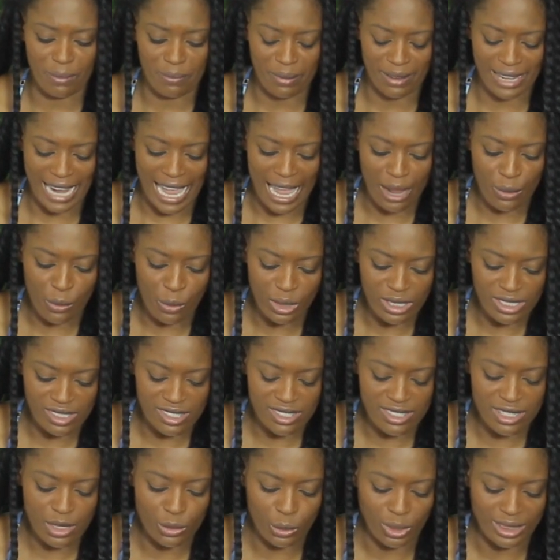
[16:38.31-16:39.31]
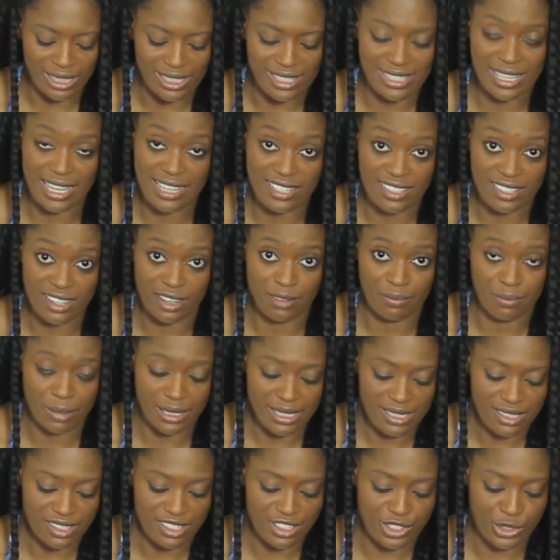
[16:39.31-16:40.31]
but I want to see what the taste of
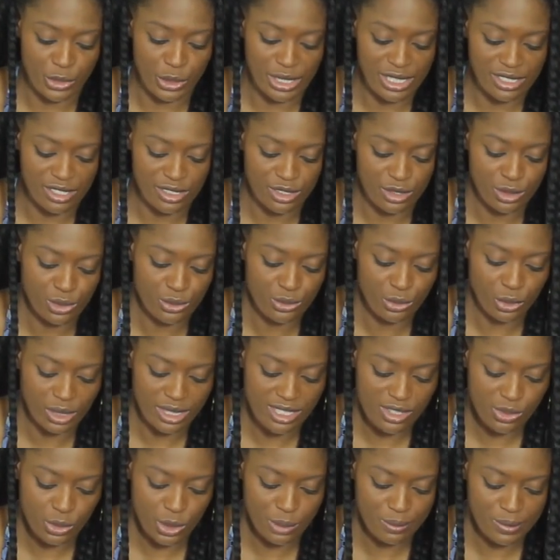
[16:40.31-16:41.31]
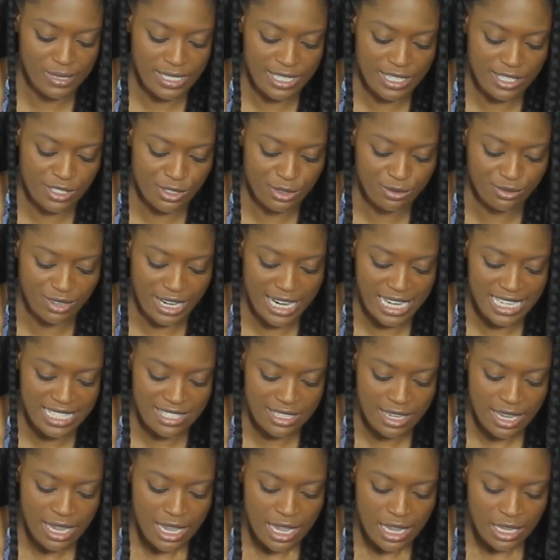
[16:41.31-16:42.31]
butter is going to do for the sweet potato fries.